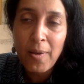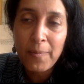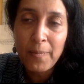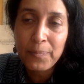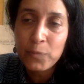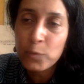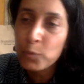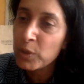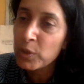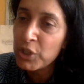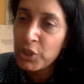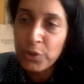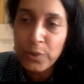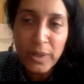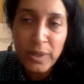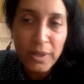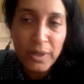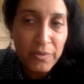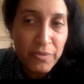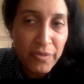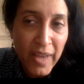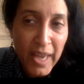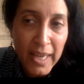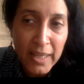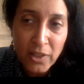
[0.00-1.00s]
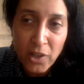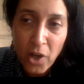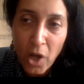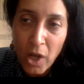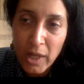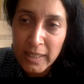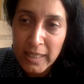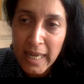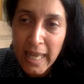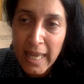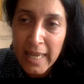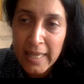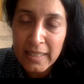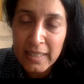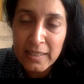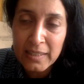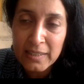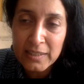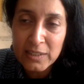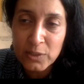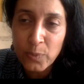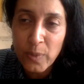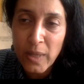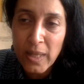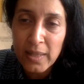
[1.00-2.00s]
which you can find online
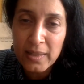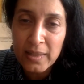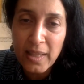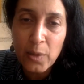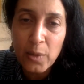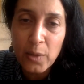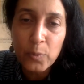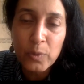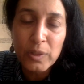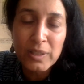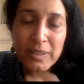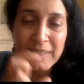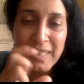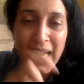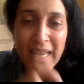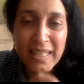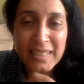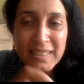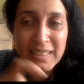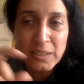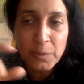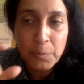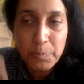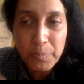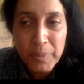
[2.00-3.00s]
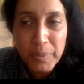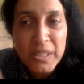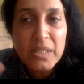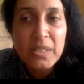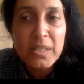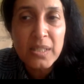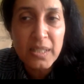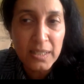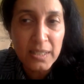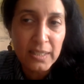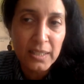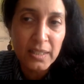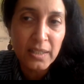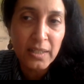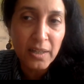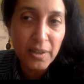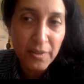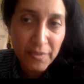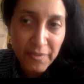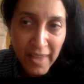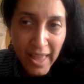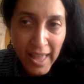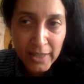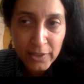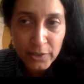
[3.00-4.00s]
as well, that will test particular
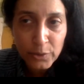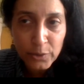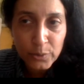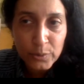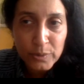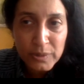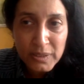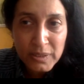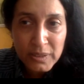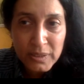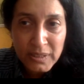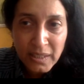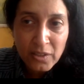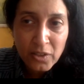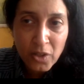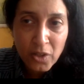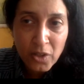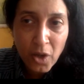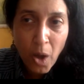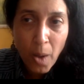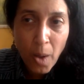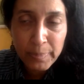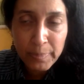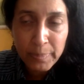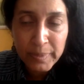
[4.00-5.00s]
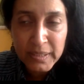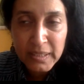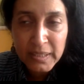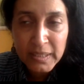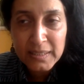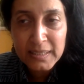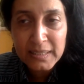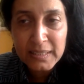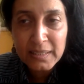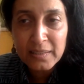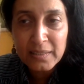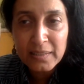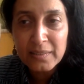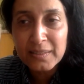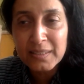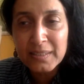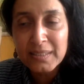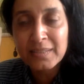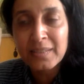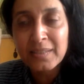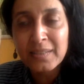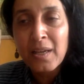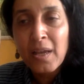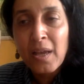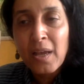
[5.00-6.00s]
values and
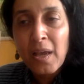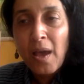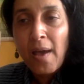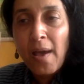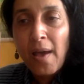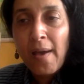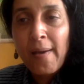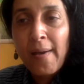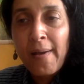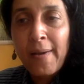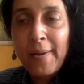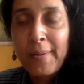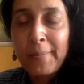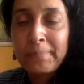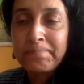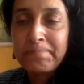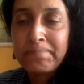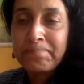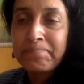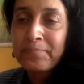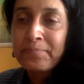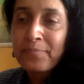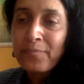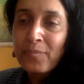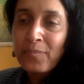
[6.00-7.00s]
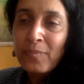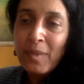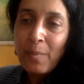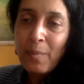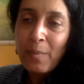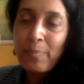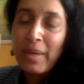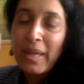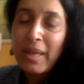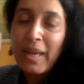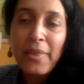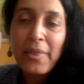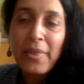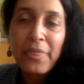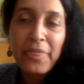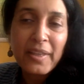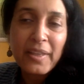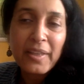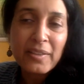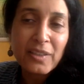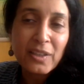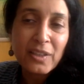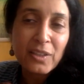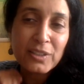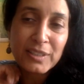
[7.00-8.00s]
competencies. But I
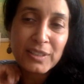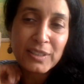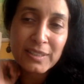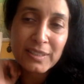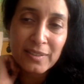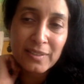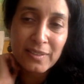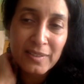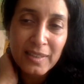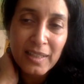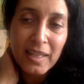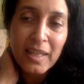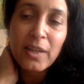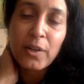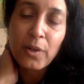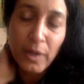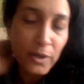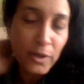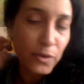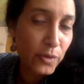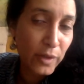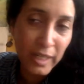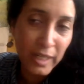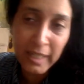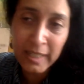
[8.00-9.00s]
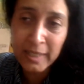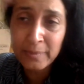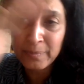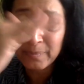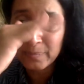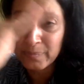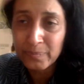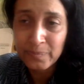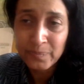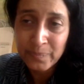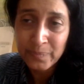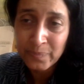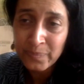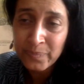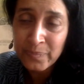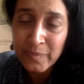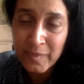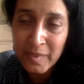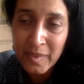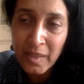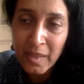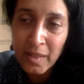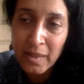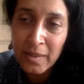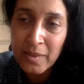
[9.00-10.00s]
think it really,
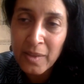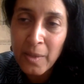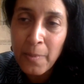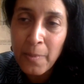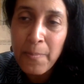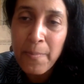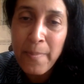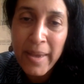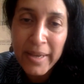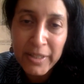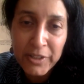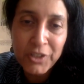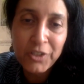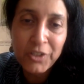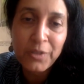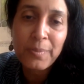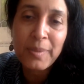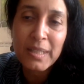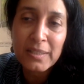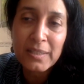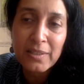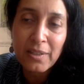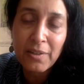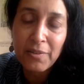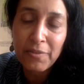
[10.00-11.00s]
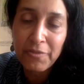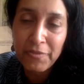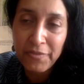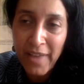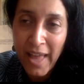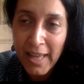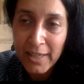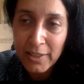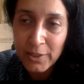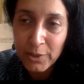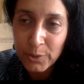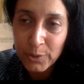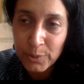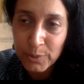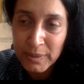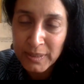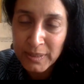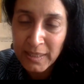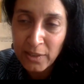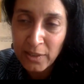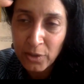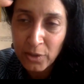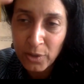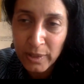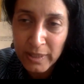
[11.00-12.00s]
the measurement of values
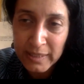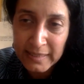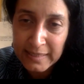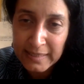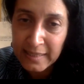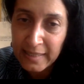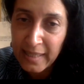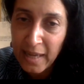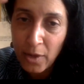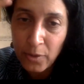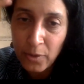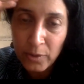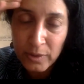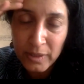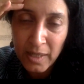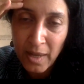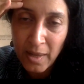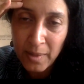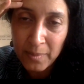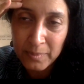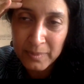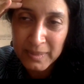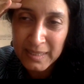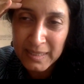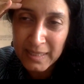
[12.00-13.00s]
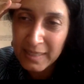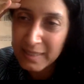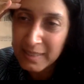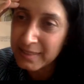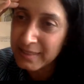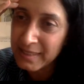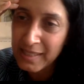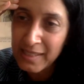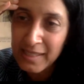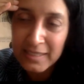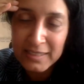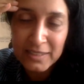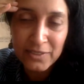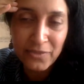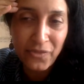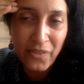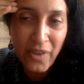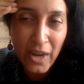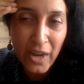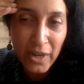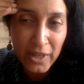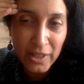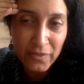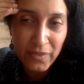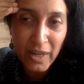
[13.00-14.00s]
and holistic outcomes is in its
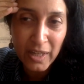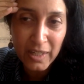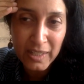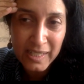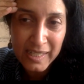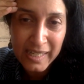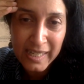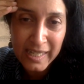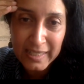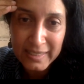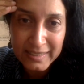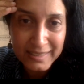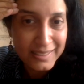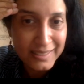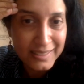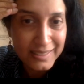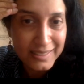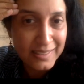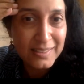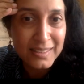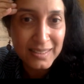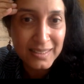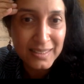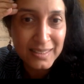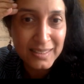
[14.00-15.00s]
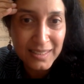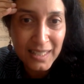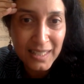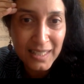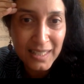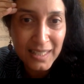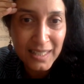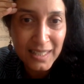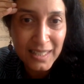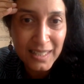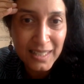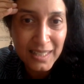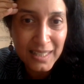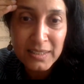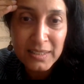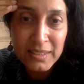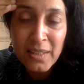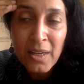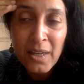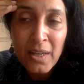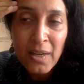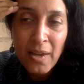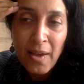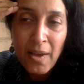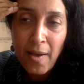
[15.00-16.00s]
very, very nascent stages,
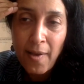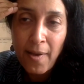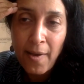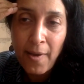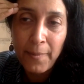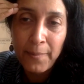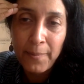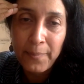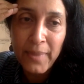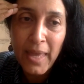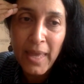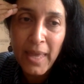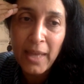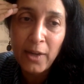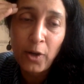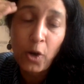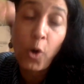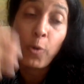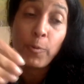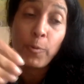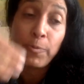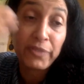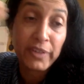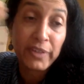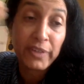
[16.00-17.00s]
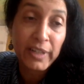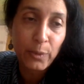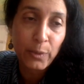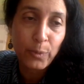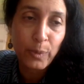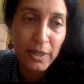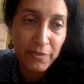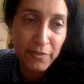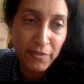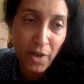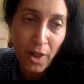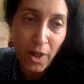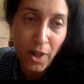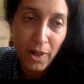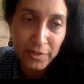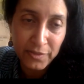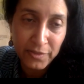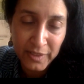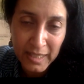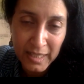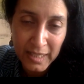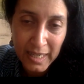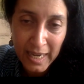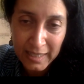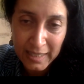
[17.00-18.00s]
and hopefully will evolve
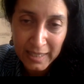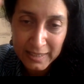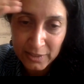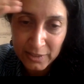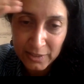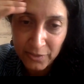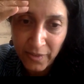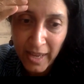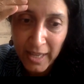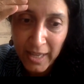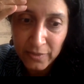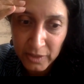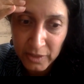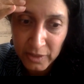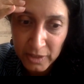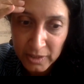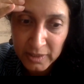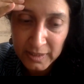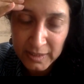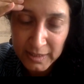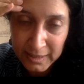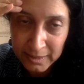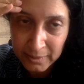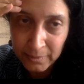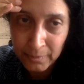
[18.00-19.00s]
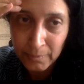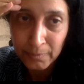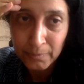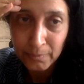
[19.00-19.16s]
in the next 5 years.